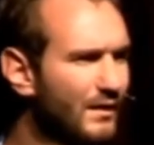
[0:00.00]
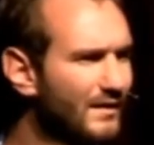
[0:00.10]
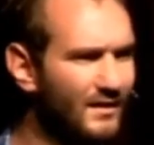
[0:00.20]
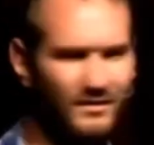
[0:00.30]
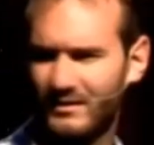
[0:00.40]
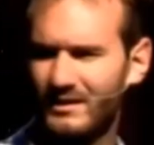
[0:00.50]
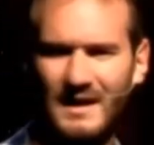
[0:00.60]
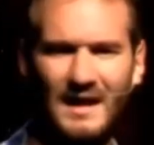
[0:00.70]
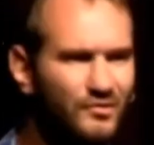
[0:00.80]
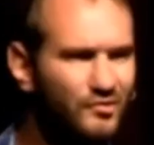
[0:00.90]
And I don't need
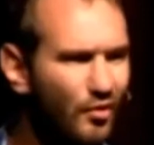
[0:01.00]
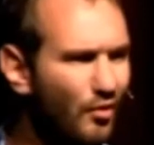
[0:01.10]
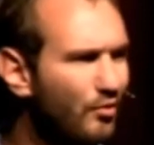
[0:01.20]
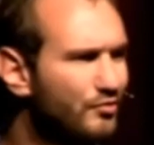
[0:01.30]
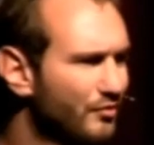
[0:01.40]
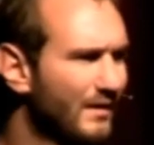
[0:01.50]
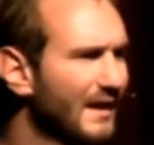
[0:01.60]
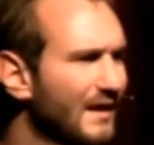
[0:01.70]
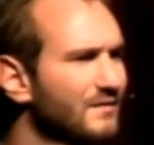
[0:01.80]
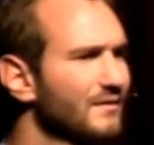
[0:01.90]
hands to hold her
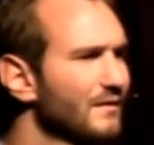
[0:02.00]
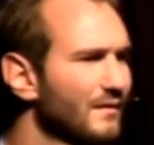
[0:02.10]
hand.